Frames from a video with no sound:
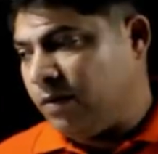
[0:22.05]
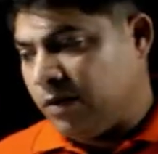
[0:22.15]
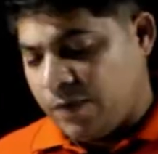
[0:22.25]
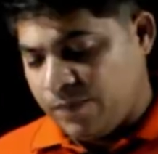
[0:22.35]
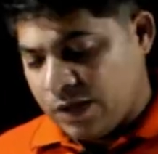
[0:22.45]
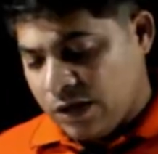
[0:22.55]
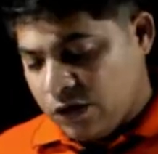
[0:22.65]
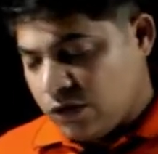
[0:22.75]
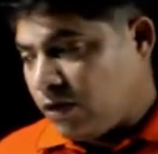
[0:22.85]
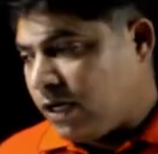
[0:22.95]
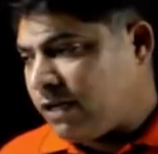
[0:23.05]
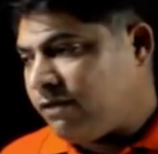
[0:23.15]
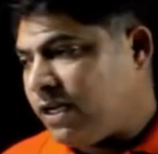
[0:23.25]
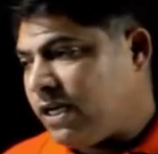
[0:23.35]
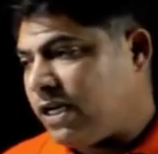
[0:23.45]
Okay, so here
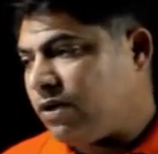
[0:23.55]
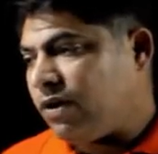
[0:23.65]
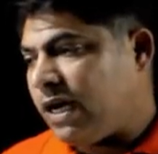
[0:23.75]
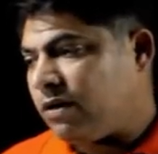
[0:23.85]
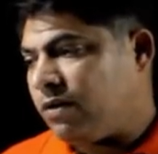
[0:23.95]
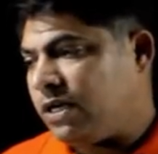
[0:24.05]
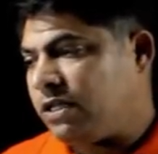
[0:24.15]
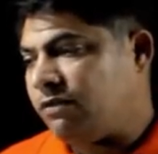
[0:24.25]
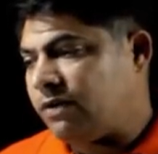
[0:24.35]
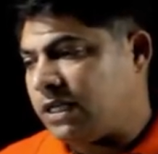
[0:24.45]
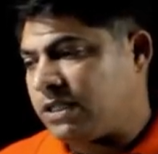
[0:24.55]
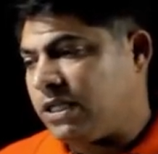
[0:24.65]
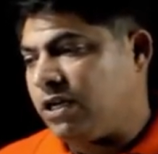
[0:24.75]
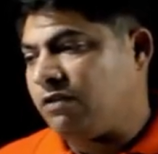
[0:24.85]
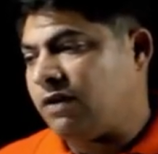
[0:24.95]
we need to calculate the
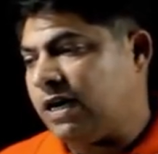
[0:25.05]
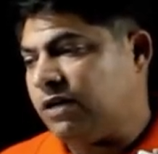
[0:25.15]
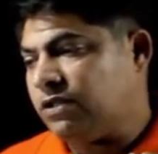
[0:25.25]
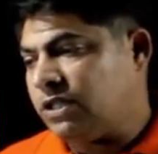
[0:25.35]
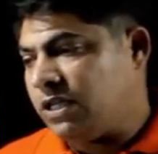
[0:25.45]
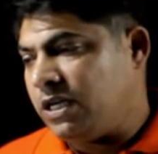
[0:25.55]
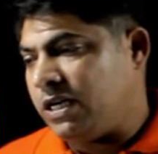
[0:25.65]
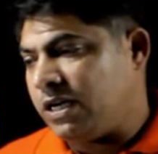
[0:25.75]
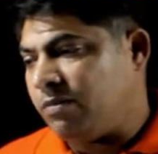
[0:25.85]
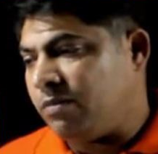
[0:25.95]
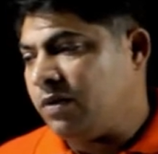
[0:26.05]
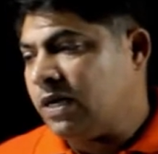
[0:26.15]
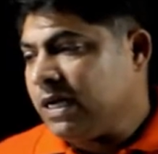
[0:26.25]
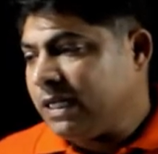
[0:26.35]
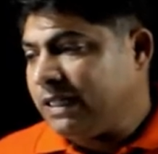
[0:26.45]
fraction of hydrogen atom
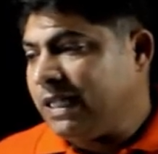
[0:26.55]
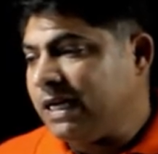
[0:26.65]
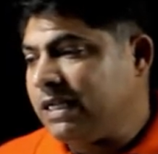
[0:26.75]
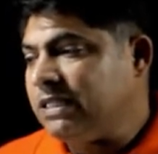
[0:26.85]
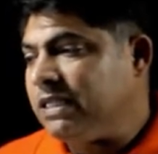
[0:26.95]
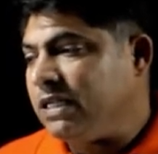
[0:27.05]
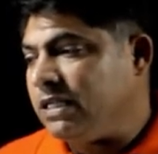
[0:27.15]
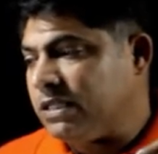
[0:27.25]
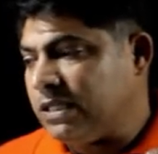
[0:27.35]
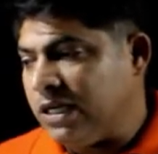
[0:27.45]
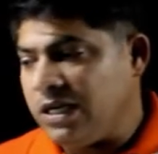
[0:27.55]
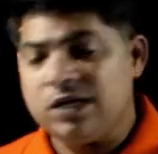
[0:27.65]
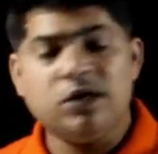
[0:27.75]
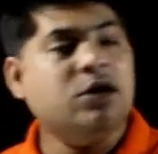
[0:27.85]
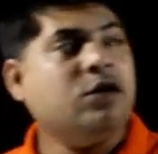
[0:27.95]
that is in
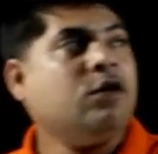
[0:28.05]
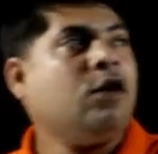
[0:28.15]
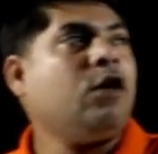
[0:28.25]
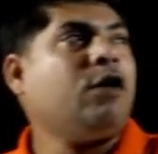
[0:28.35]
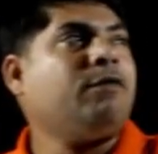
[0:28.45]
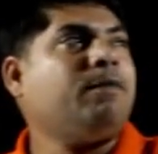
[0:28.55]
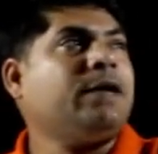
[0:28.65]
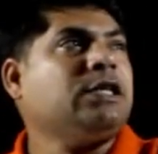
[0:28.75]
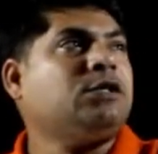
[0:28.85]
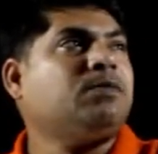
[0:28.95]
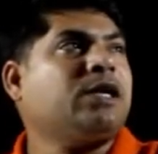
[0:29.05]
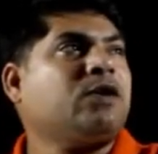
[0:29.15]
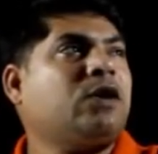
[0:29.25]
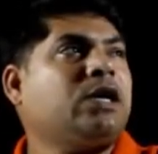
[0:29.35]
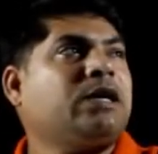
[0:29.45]
state of principal
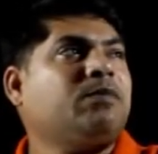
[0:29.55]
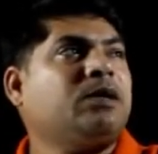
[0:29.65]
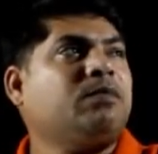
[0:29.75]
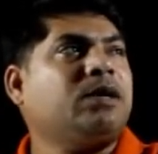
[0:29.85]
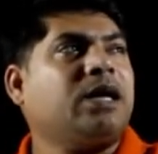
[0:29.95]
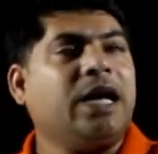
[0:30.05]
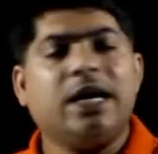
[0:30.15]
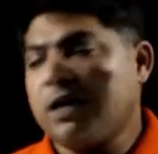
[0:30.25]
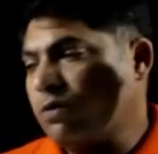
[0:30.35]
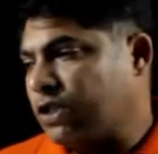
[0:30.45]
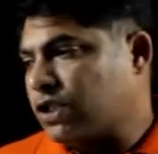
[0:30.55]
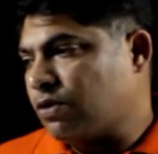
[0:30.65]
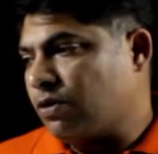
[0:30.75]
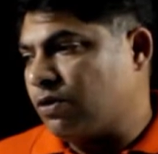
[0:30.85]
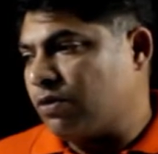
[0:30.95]
quantum number n equals
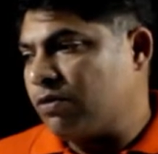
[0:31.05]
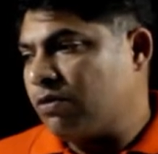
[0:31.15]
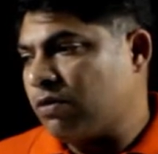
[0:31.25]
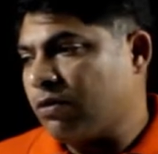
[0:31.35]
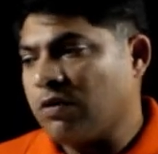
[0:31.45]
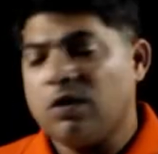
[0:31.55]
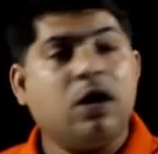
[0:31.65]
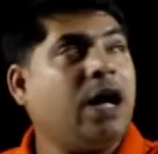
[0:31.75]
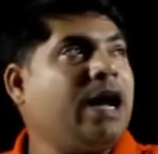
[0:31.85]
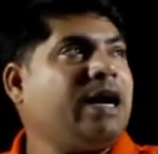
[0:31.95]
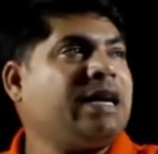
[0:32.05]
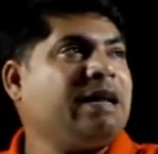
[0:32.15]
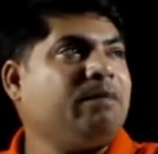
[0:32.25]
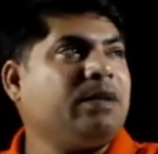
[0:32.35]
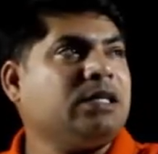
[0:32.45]
to 2 at
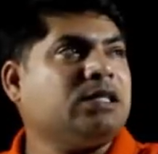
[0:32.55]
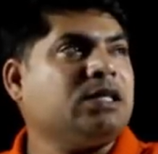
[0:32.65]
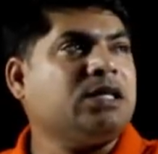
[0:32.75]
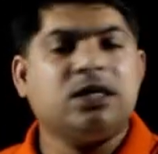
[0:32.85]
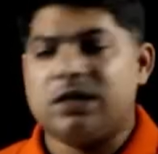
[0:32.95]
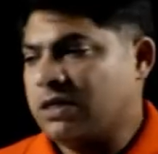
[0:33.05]
temperature